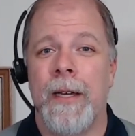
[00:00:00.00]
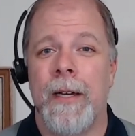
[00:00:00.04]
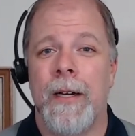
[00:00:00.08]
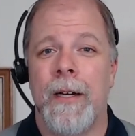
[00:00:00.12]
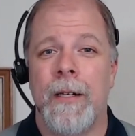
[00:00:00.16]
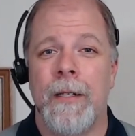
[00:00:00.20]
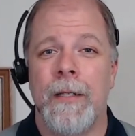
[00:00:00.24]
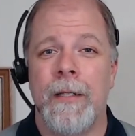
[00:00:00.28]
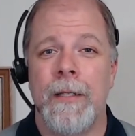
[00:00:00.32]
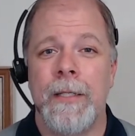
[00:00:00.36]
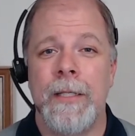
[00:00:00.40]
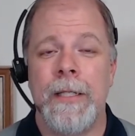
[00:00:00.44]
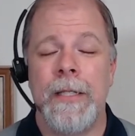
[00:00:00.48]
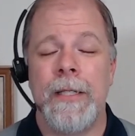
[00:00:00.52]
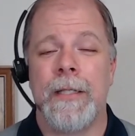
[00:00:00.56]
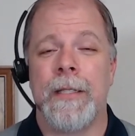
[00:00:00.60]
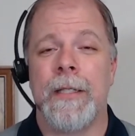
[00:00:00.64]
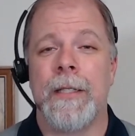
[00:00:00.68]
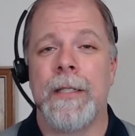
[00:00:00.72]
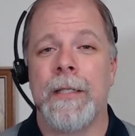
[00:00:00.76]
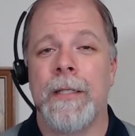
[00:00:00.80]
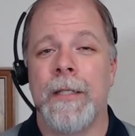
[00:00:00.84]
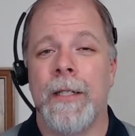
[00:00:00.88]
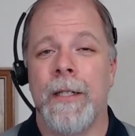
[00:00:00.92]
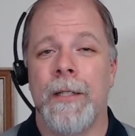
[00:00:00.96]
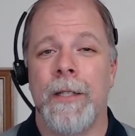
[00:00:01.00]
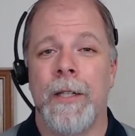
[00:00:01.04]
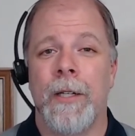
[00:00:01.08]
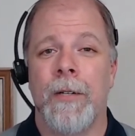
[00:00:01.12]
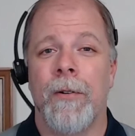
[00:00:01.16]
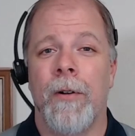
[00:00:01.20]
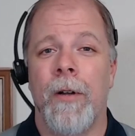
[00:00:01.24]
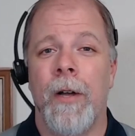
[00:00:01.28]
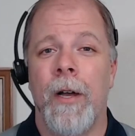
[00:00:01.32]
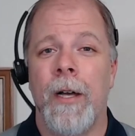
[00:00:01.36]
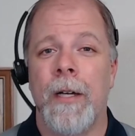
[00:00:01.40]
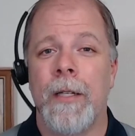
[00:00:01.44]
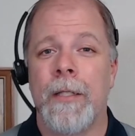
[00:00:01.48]
hung Jesus on the
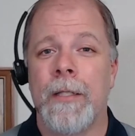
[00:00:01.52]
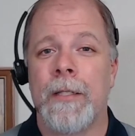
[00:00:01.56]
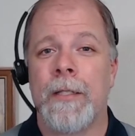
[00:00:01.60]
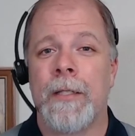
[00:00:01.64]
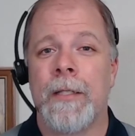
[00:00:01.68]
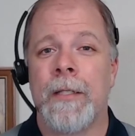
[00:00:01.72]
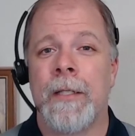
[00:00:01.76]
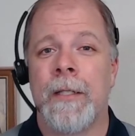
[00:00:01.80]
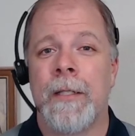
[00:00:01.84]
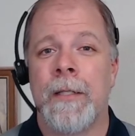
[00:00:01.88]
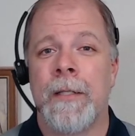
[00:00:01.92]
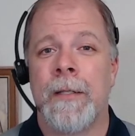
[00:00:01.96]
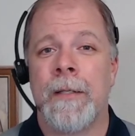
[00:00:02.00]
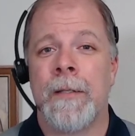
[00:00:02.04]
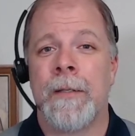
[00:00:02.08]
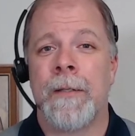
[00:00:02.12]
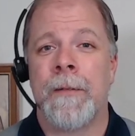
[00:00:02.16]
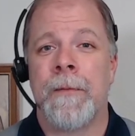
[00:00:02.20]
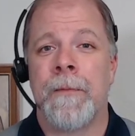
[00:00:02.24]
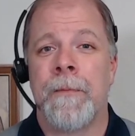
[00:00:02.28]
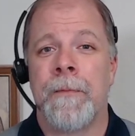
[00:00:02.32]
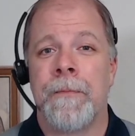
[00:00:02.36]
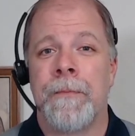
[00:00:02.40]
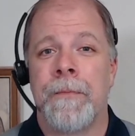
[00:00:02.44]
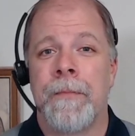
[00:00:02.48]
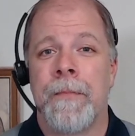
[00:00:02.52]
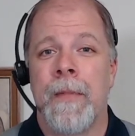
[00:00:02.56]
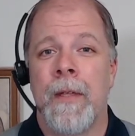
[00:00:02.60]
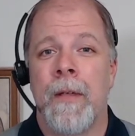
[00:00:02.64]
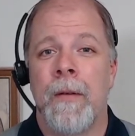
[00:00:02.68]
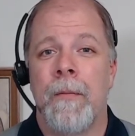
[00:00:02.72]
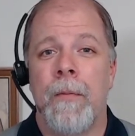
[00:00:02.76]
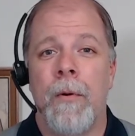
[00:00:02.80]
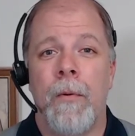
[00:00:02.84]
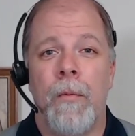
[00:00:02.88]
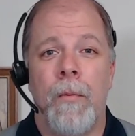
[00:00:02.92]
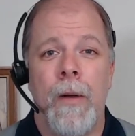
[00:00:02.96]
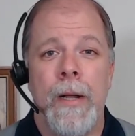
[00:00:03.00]
cross.
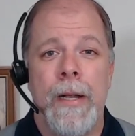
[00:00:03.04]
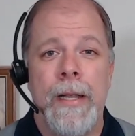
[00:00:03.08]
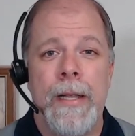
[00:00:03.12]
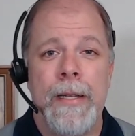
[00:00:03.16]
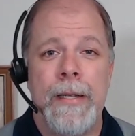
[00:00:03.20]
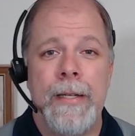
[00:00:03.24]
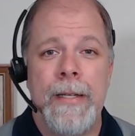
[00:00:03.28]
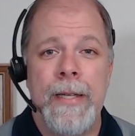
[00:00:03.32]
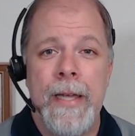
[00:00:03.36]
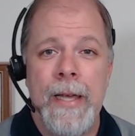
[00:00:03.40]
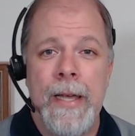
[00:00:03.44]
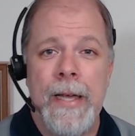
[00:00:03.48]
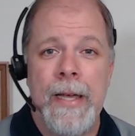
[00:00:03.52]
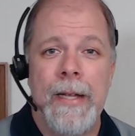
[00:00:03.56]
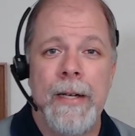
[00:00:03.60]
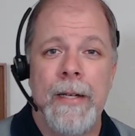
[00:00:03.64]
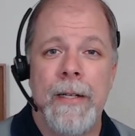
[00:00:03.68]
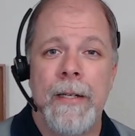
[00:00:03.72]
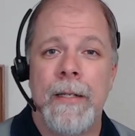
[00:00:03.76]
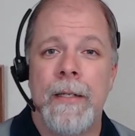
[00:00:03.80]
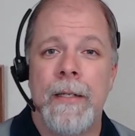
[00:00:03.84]
But what he did